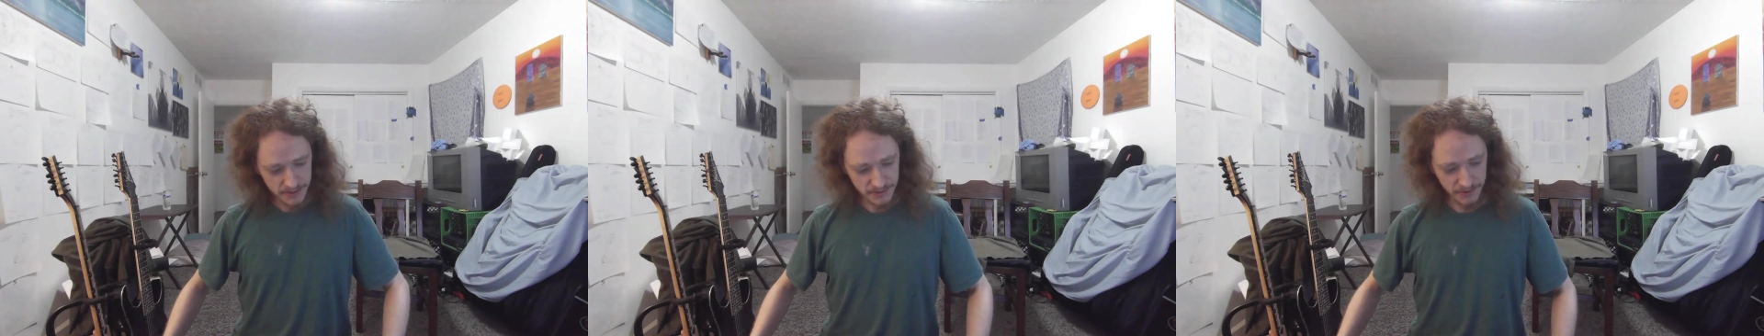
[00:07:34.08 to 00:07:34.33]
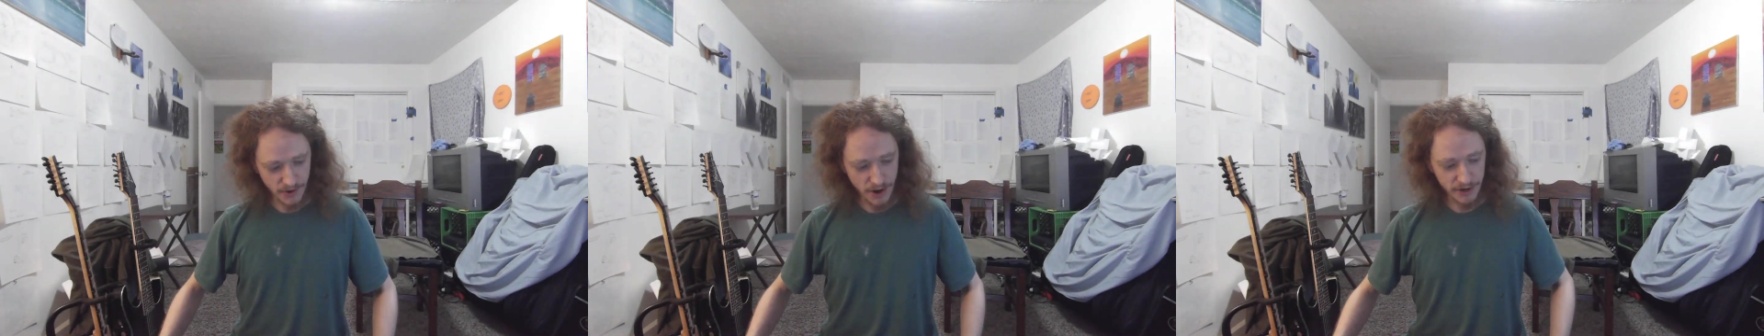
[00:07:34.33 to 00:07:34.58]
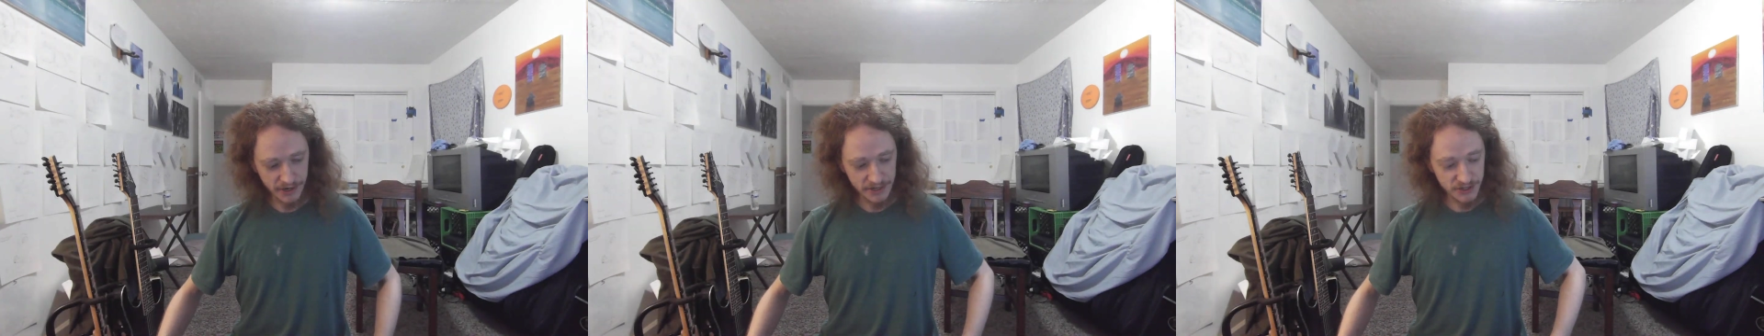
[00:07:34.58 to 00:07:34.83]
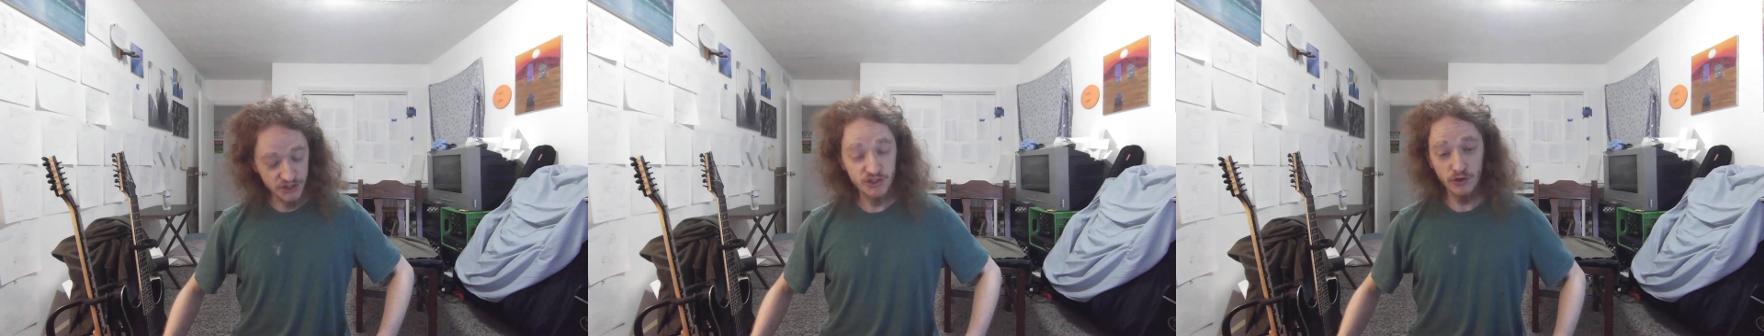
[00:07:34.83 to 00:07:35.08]
groggy,
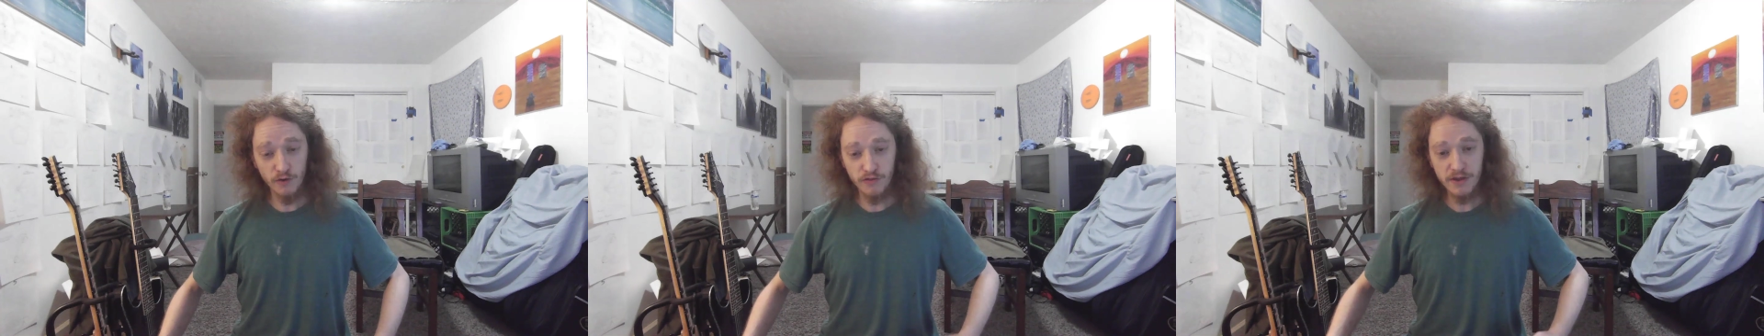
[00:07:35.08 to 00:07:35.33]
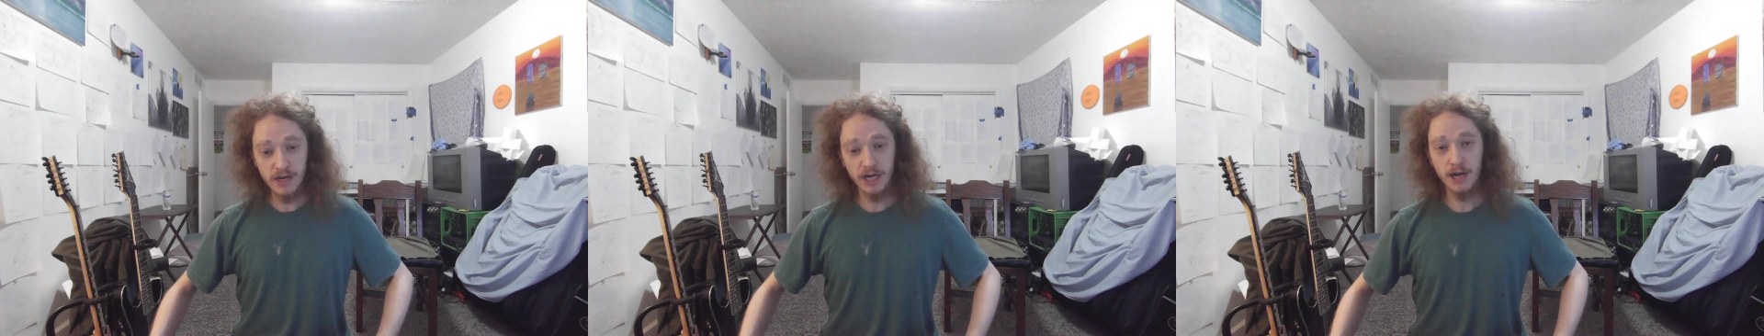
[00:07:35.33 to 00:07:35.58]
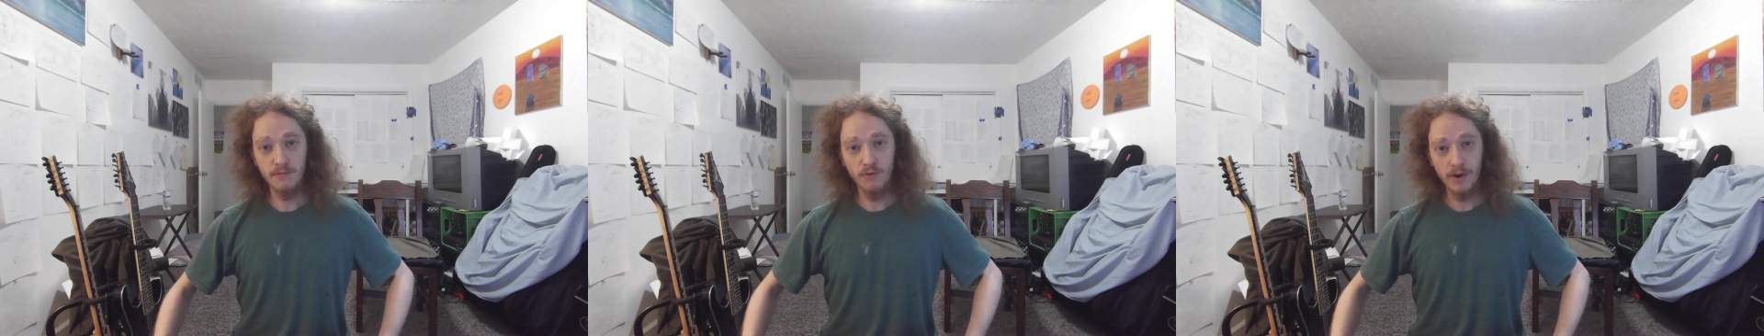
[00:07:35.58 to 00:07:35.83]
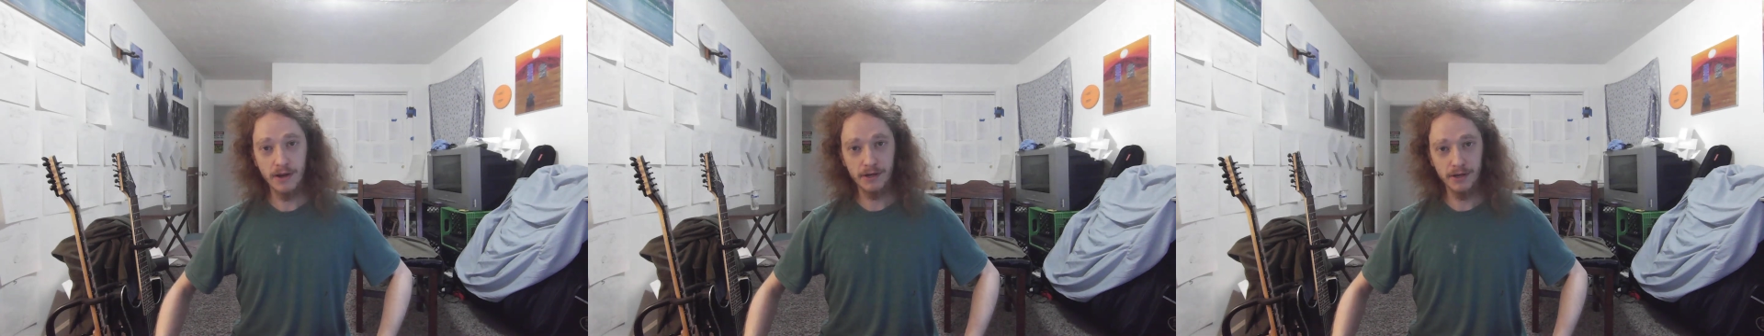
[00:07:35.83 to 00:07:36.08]
still thinking I'm
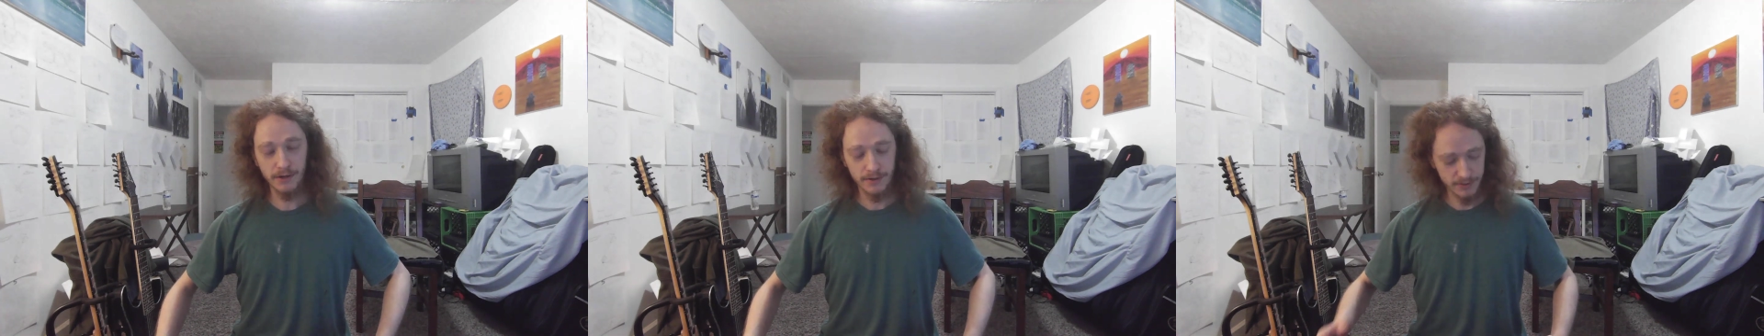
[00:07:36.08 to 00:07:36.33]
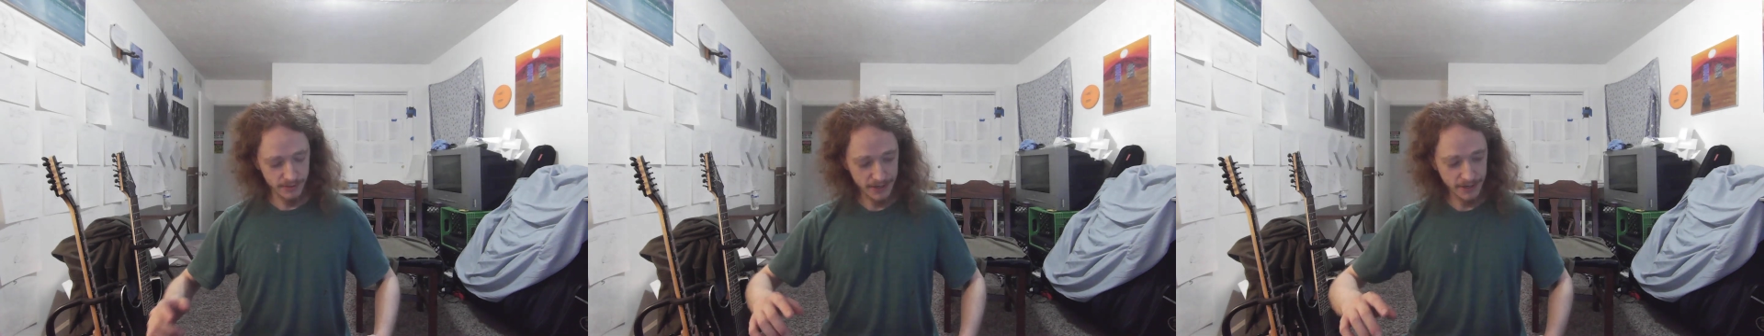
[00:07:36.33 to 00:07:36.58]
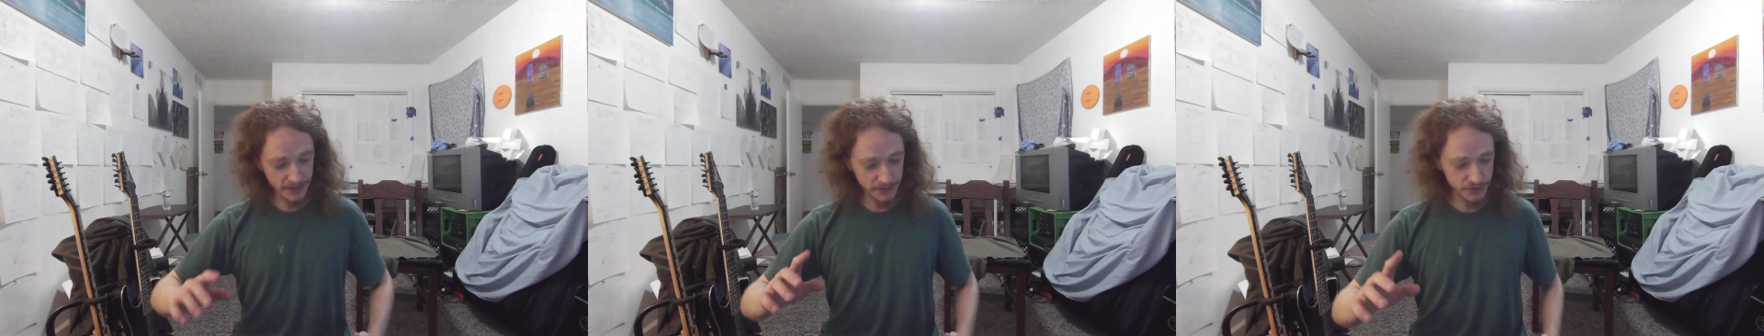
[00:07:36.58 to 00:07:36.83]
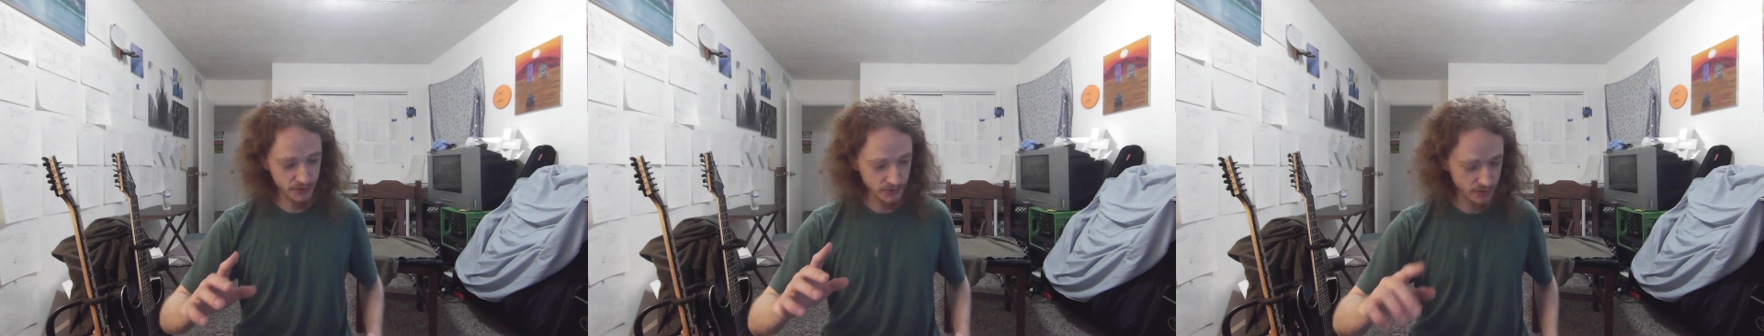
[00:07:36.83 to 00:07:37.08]
awake. I get
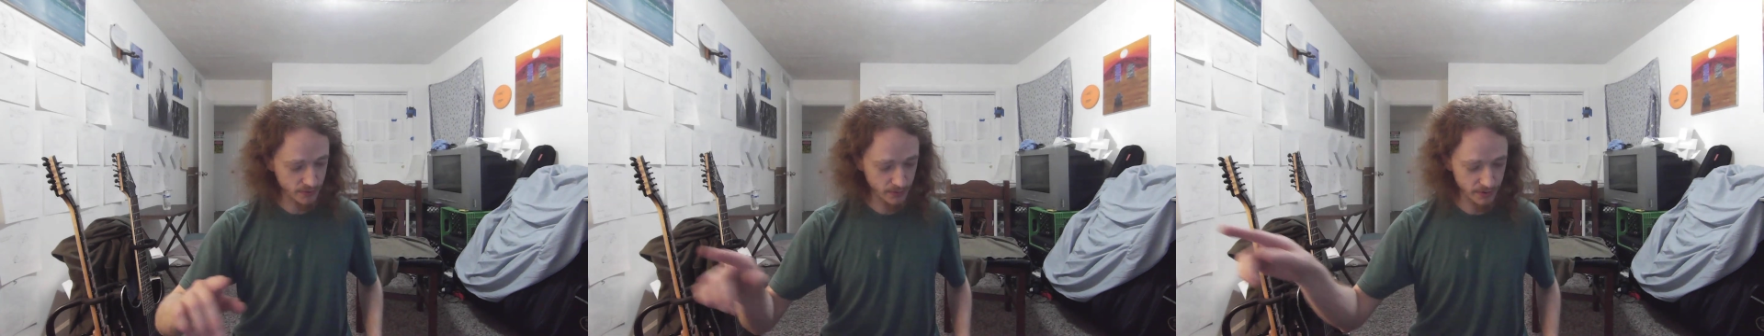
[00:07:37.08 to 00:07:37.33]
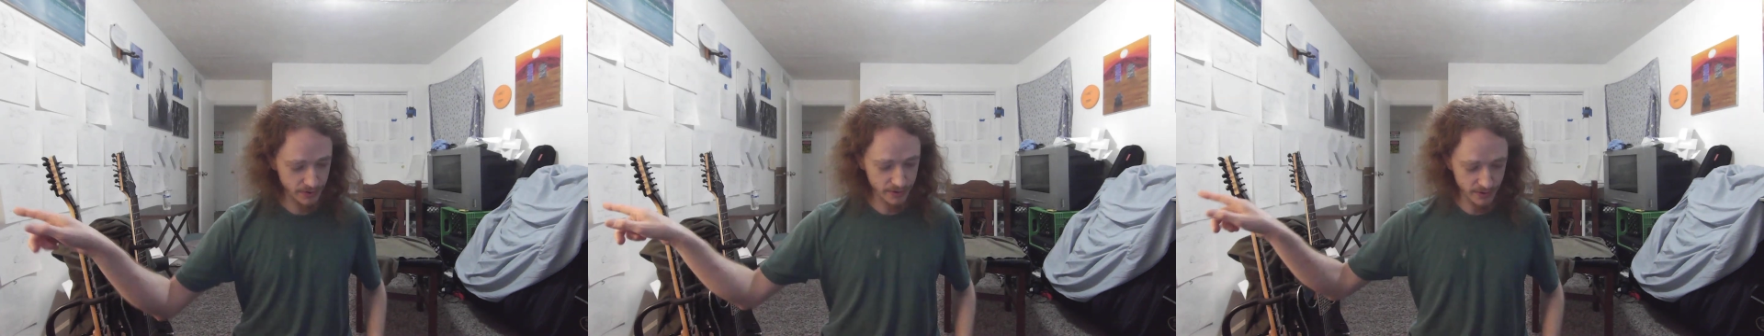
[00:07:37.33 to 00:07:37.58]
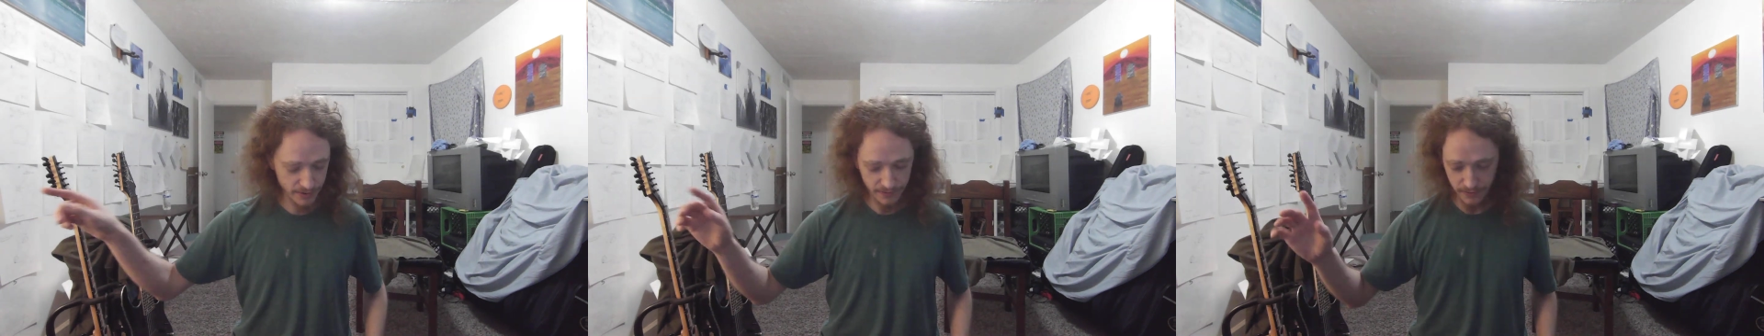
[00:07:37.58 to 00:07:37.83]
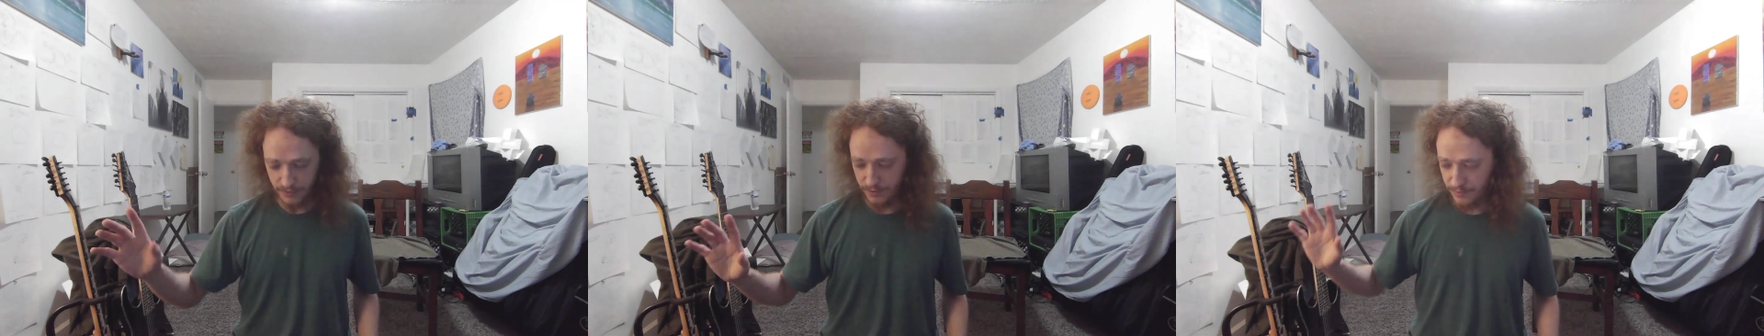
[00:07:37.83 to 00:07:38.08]
to the corner of
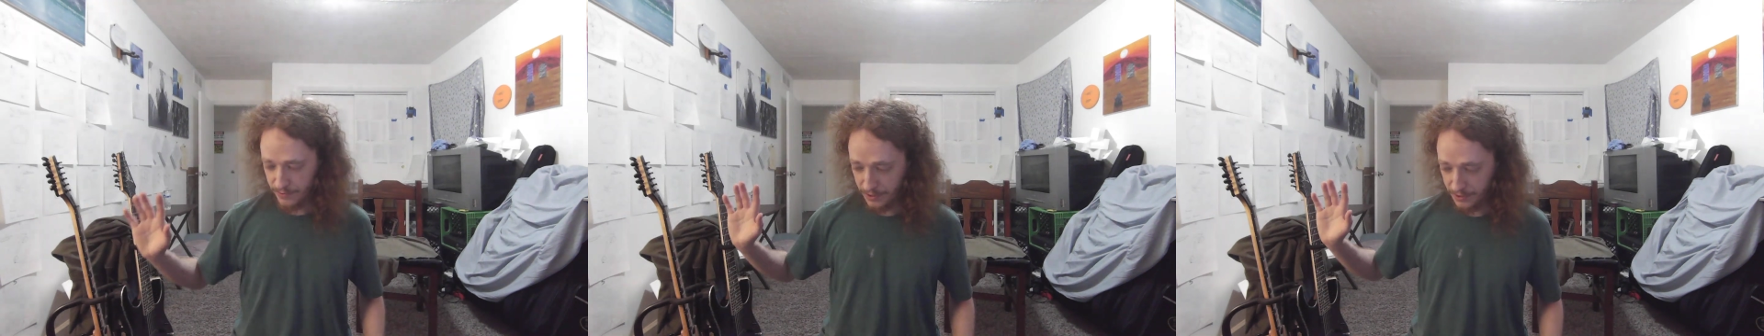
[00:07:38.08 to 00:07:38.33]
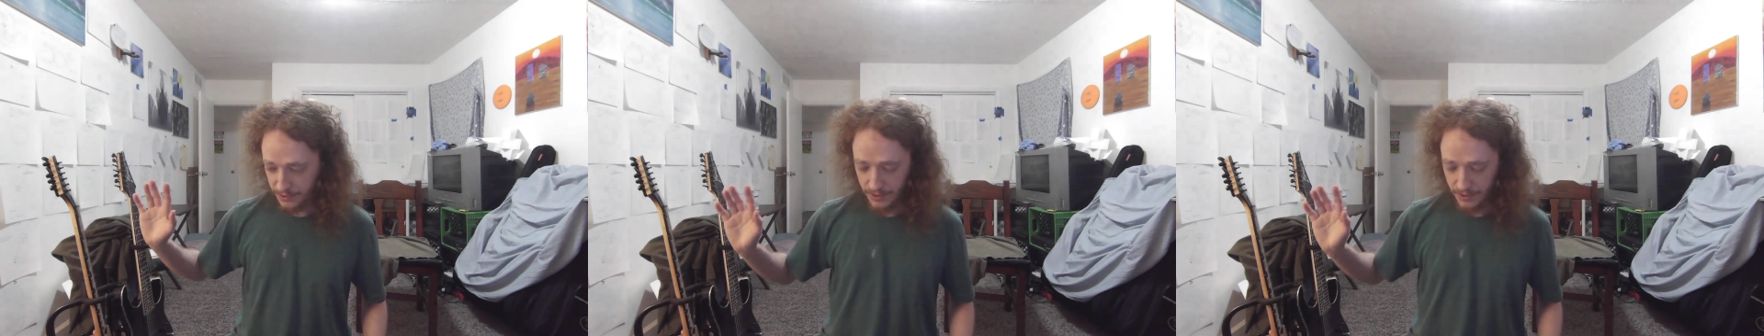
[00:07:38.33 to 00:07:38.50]
the hallway,